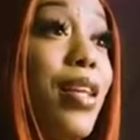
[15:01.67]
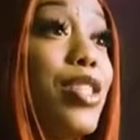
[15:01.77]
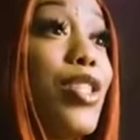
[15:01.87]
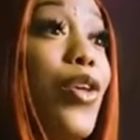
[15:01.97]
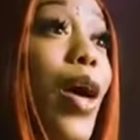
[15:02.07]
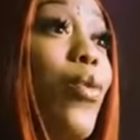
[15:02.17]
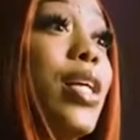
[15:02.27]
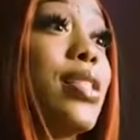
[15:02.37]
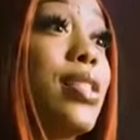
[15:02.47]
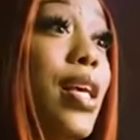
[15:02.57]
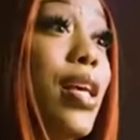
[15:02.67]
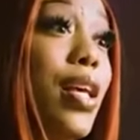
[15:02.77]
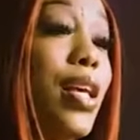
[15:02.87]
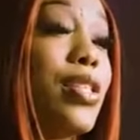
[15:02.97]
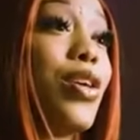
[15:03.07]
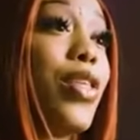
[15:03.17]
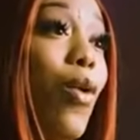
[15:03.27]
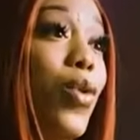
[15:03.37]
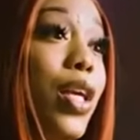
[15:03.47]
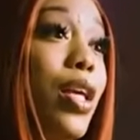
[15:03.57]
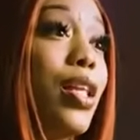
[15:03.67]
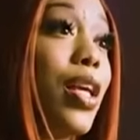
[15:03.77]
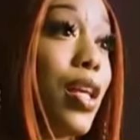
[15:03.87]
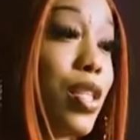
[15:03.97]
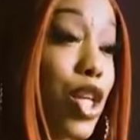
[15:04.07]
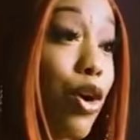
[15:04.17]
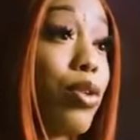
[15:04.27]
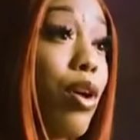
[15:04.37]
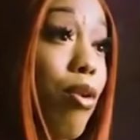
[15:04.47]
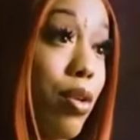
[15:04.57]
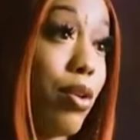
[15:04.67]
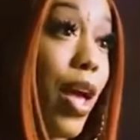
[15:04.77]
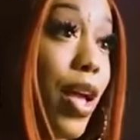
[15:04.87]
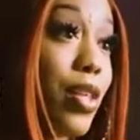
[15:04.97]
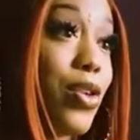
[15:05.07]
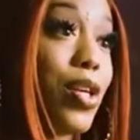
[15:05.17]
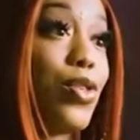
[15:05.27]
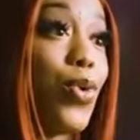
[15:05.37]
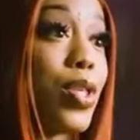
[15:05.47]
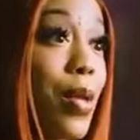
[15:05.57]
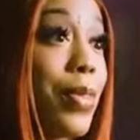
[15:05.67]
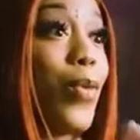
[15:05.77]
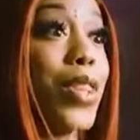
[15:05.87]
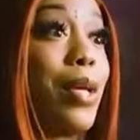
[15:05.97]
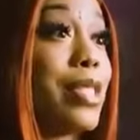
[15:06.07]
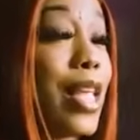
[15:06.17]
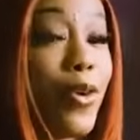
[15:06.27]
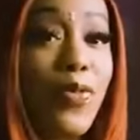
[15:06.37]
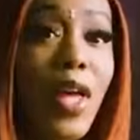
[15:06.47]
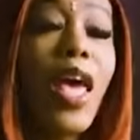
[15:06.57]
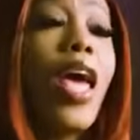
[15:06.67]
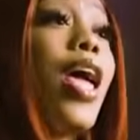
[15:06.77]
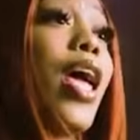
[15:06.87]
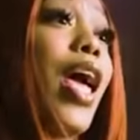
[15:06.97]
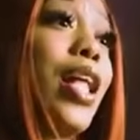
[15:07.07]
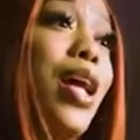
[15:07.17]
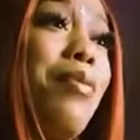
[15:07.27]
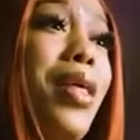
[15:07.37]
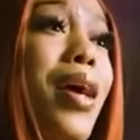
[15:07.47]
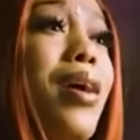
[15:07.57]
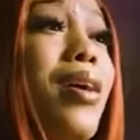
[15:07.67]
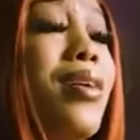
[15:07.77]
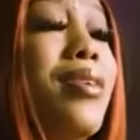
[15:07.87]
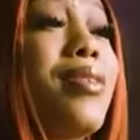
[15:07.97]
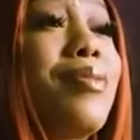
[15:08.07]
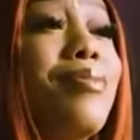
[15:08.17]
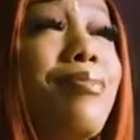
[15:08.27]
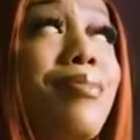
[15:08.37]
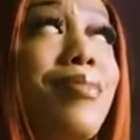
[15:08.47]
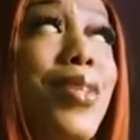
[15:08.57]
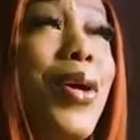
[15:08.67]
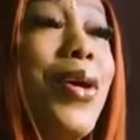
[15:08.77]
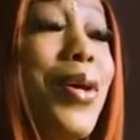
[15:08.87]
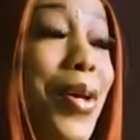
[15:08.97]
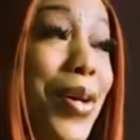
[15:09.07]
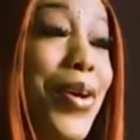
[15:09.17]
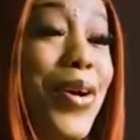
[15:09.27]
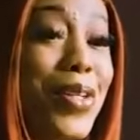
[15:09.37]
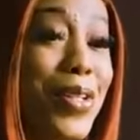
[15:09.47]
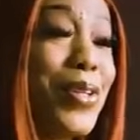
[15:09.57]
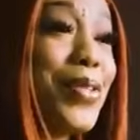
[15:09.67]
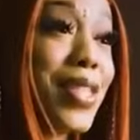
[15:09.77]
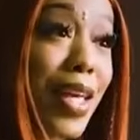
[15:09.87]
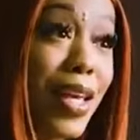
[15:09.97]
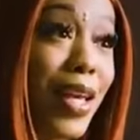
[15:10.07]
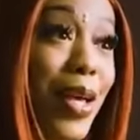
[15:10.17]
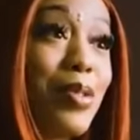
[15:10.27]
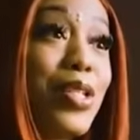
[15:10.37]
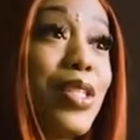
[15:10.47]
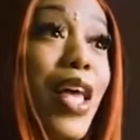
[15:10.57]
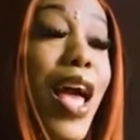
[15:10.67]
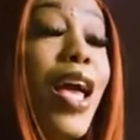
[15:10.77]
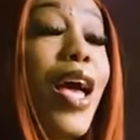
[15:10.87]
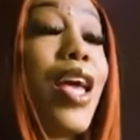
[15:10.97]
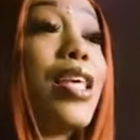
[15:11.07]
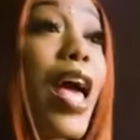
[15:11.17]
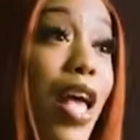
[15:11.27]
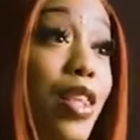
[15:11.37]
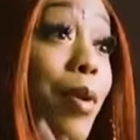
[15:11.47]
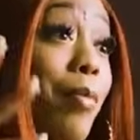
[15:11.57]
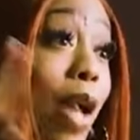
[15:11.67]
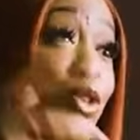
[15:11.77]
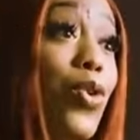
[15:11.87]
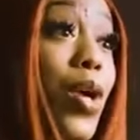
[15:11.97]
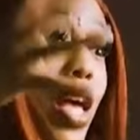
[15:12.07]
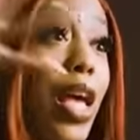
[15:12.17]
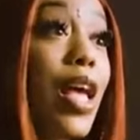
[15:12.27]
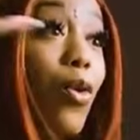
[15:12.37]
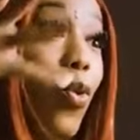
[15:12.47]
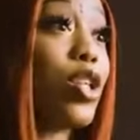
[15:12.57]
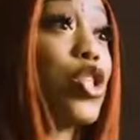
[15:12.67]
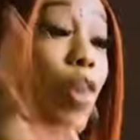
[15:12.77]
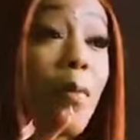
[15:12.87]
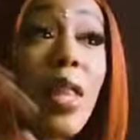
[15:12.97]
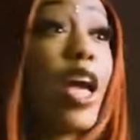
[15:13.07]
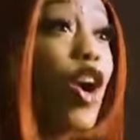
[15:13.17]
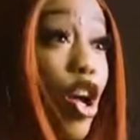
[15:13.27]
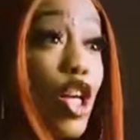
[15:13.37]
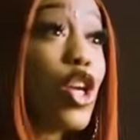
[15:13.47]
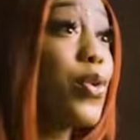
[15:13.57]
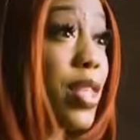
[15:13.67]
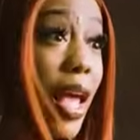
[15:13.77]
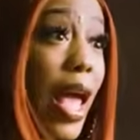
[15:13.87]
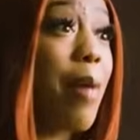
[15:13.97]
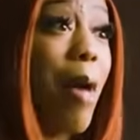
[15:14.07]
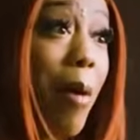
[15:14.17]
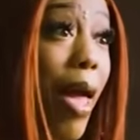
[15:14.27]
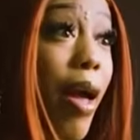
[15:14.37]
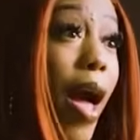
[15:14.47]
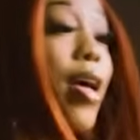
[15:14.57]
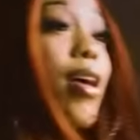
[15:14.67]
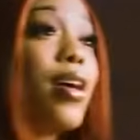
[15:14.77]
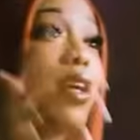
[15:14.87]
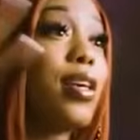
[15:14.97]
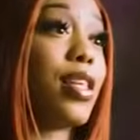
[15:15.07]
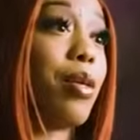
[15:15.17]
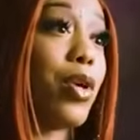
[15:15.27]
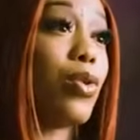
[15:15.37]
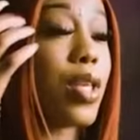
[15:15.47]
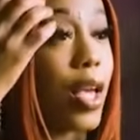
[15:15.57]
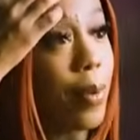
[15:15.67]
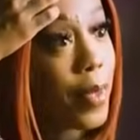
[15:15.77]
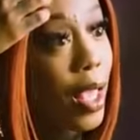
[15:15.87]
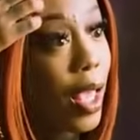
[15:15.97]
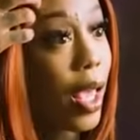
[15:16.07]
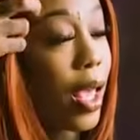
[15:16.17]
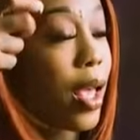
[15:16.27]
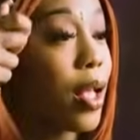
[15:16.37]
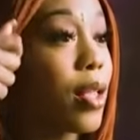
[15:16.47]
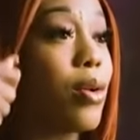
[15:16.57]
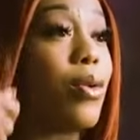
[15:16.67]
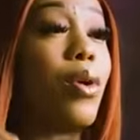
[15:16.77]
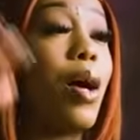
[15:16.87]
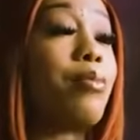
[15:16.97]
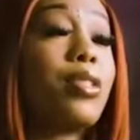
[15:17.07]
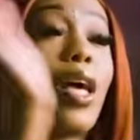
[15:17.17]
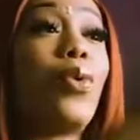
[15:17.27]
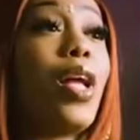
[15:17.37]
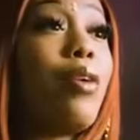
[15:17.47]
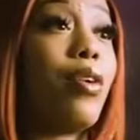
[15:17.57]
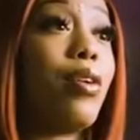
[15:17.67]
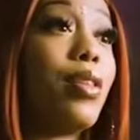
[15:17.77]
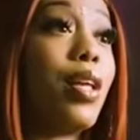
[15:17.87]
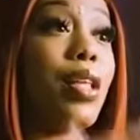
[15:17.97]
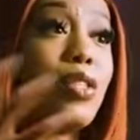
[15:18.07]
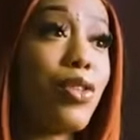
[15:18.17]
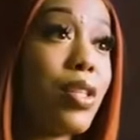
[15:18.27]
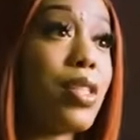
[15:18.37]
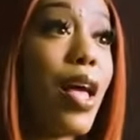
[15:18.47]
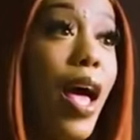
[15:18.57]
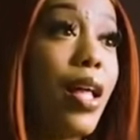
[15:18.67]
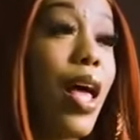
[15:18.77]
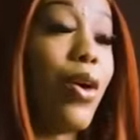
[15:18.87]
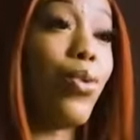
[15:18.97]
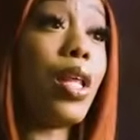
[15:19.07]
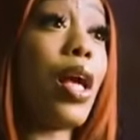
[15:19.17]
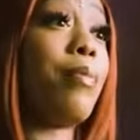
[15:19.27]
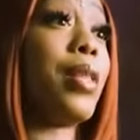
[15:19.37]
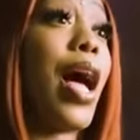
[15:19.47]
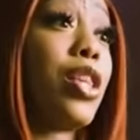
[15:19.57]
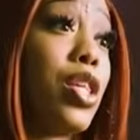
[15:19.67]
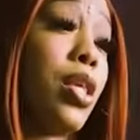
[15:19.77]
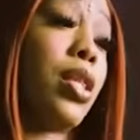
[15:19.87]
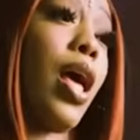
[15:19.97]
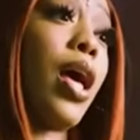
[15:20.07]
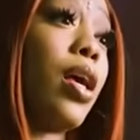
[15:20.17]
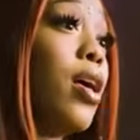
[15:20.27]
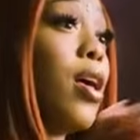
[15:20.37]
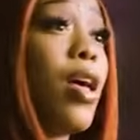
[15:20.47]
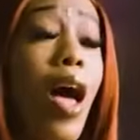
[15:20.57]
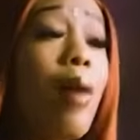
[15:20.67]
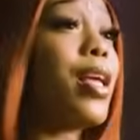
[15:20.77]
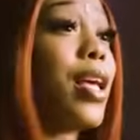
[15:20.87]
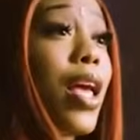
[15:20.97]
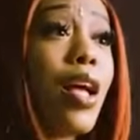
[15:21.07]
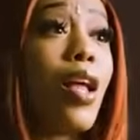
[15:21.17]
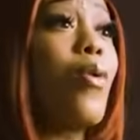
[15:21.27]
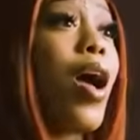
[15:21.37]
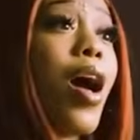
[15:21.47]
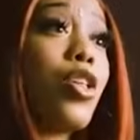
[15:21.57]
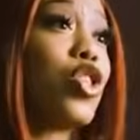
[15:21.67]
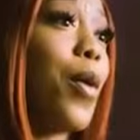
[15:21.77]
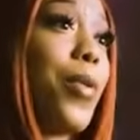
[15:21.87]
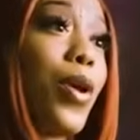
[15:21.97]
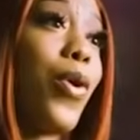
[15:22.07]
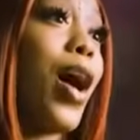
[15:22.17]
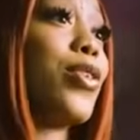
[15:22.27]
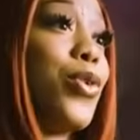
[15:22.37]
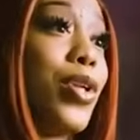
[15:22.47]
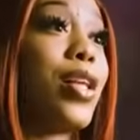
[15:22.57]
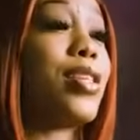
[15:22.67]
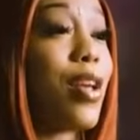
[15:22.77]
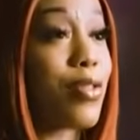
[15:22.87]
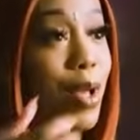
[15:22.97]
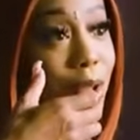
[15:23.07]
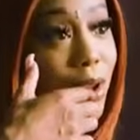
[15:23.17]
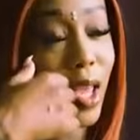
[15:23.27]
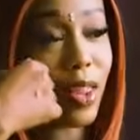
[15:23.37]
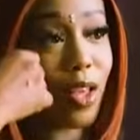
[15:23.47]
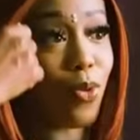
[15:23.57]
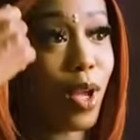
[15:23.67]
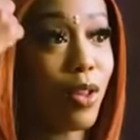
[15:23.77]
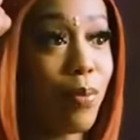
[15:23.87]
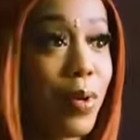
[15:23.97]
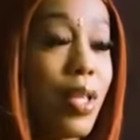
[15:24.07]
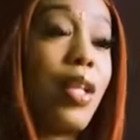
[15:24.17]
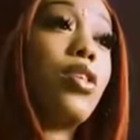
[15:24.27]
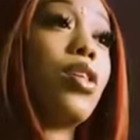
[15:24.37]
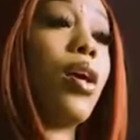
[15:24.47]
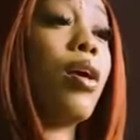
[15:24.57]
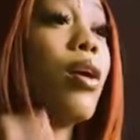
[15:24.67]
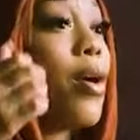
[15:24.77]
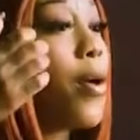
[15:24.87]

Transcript: So that we can see and so that we can get turned on, okay? So he's doing something with himself. And I'm like, girl, do you see him? She's like, yes. But mind you, we're screaming like, girl, do you see him? Oh, my God. Because of the music. And I'm just like, whatever. Then he starts to act like really obnoxious, like, I'm the king of the world, jumping around, doing all this stuff. So I'm like, okay, that's regular P. Diddy shit.